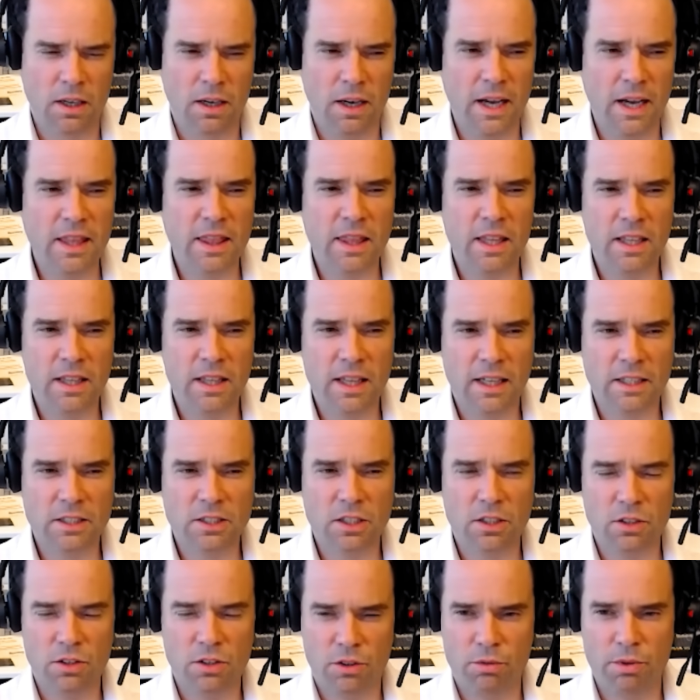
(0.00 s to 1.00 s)
I think that's
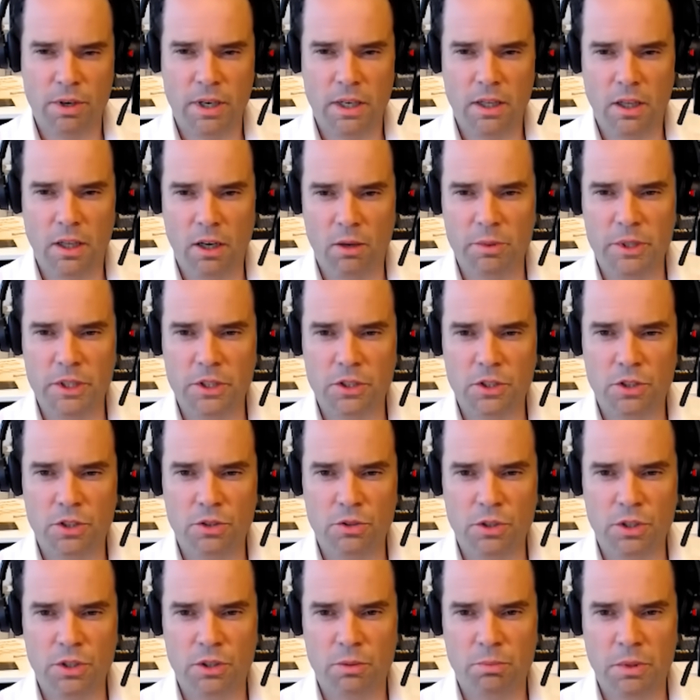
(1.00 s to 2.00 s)
under threat a little bit
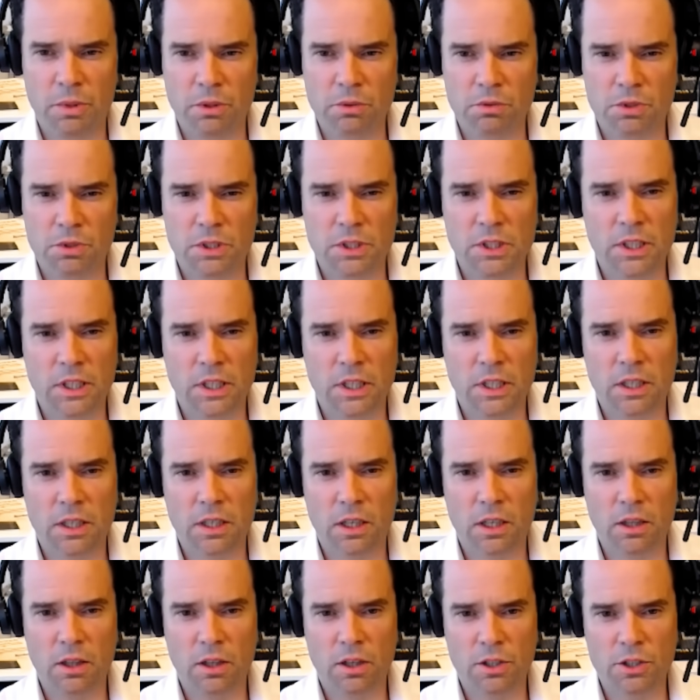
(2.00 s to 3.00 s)
too. You're about seeing
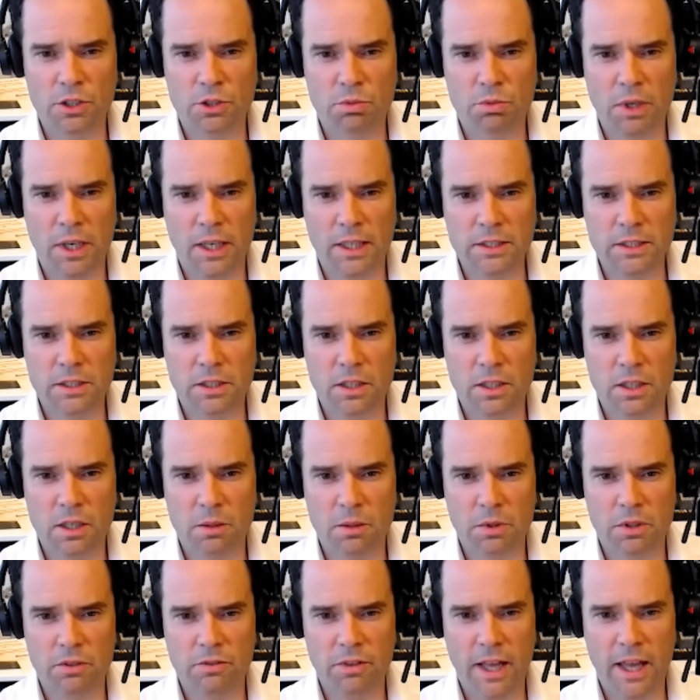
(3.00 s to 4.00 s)
a large rise in the
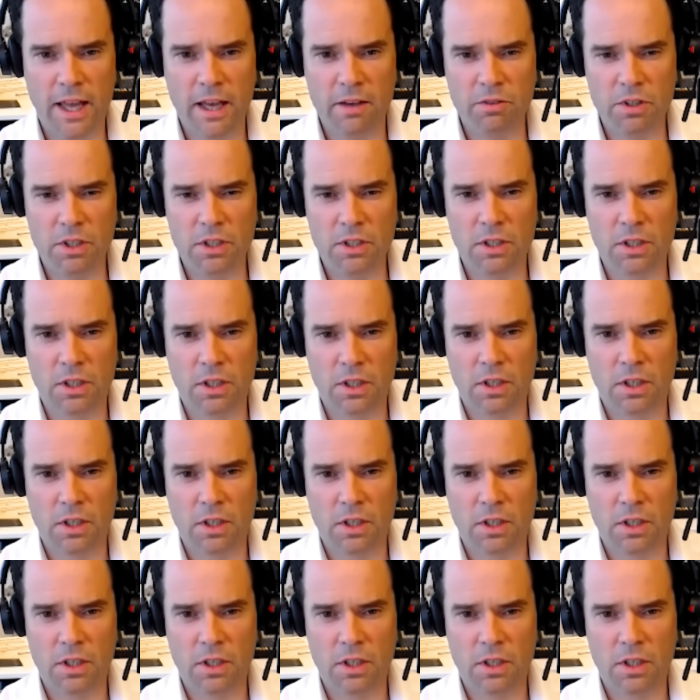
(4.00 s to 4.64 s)
number of heavy